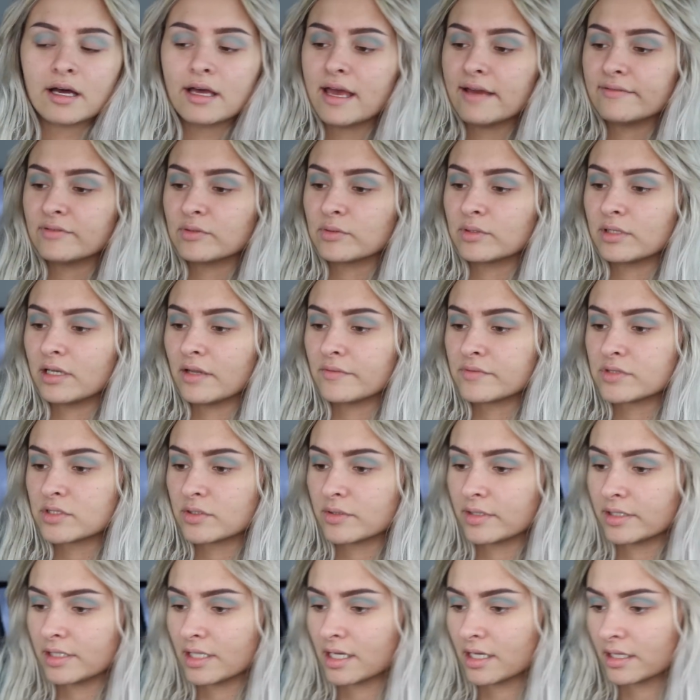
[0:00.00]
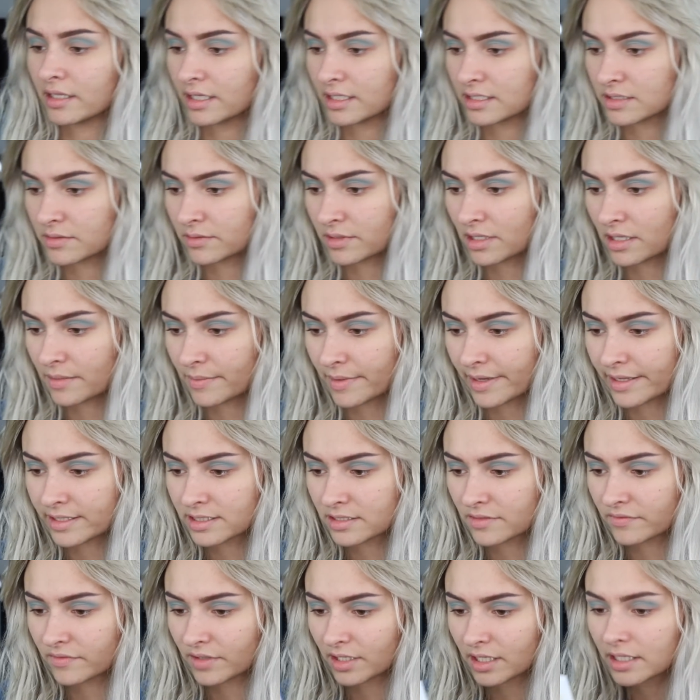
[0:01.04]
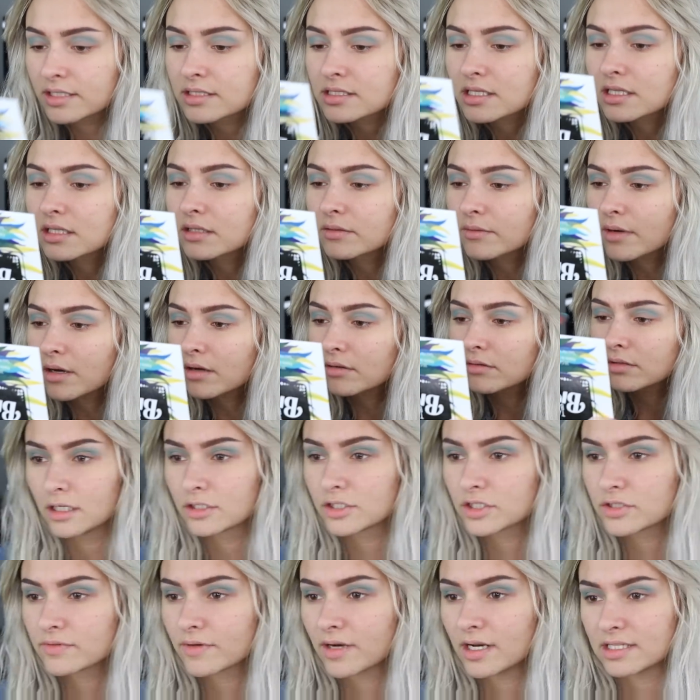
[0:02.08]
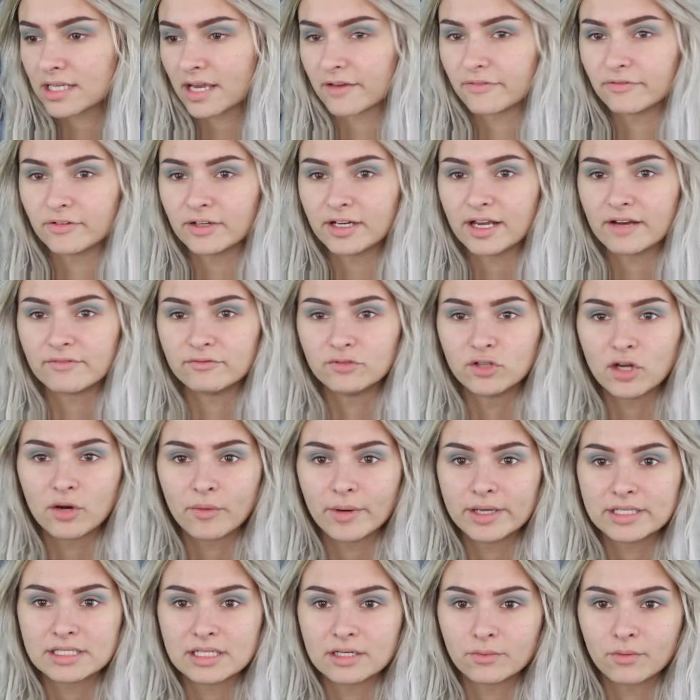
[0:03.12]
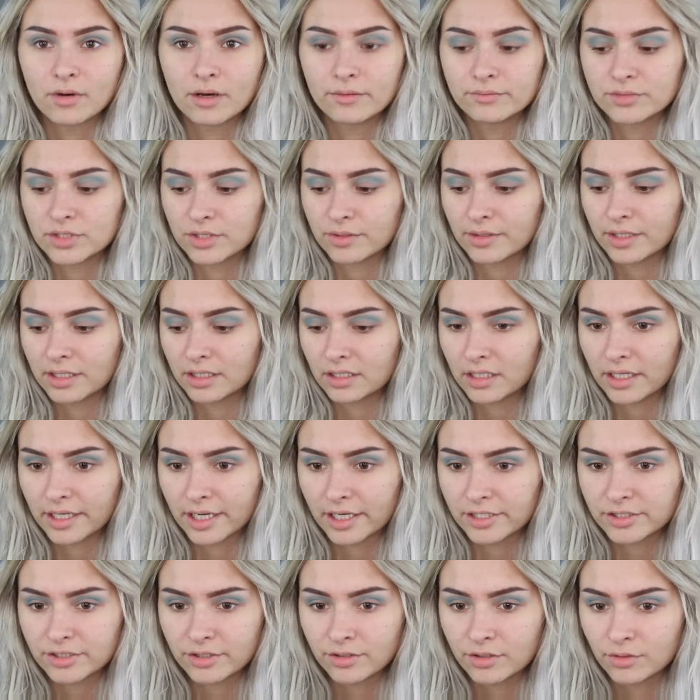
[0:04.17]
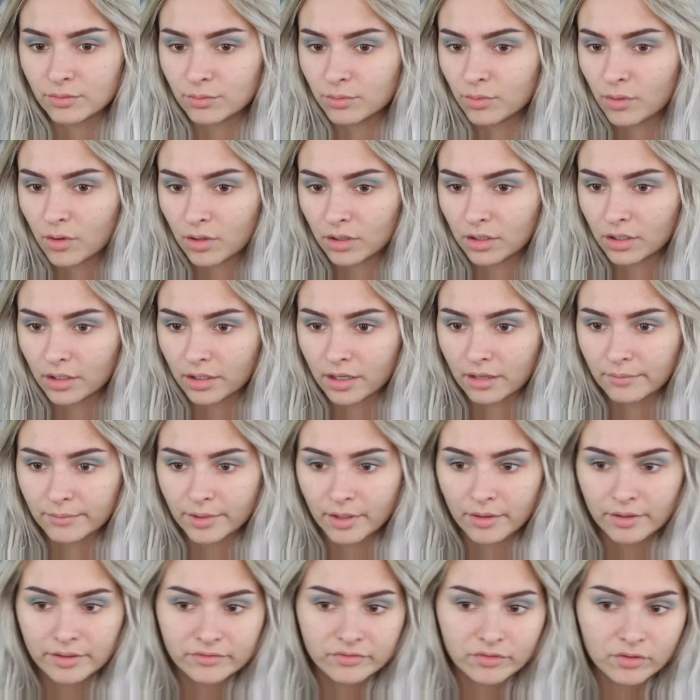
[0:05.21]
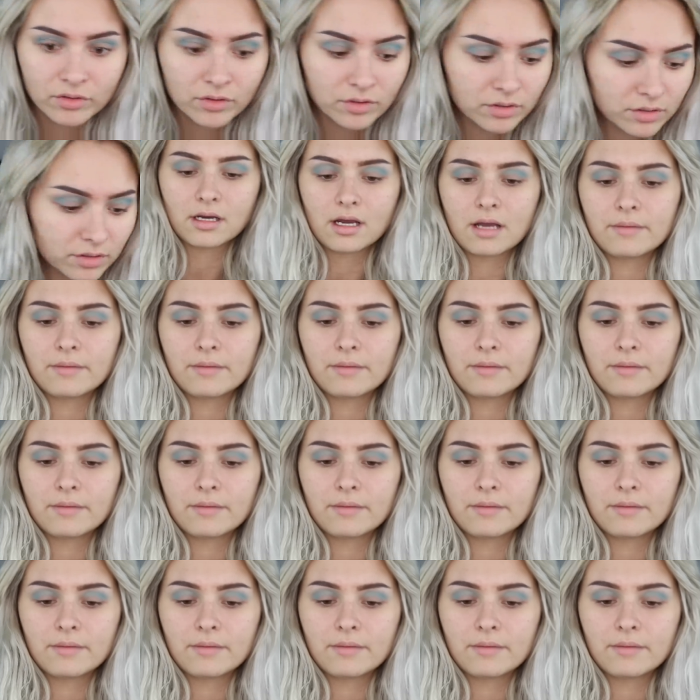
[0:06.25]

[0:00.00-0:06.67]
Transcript: Everyone loves doing that. That is one of the best feelings in the world. Just realized I fully have no idea what I'm doing. Like, I don't know what look I'm going for.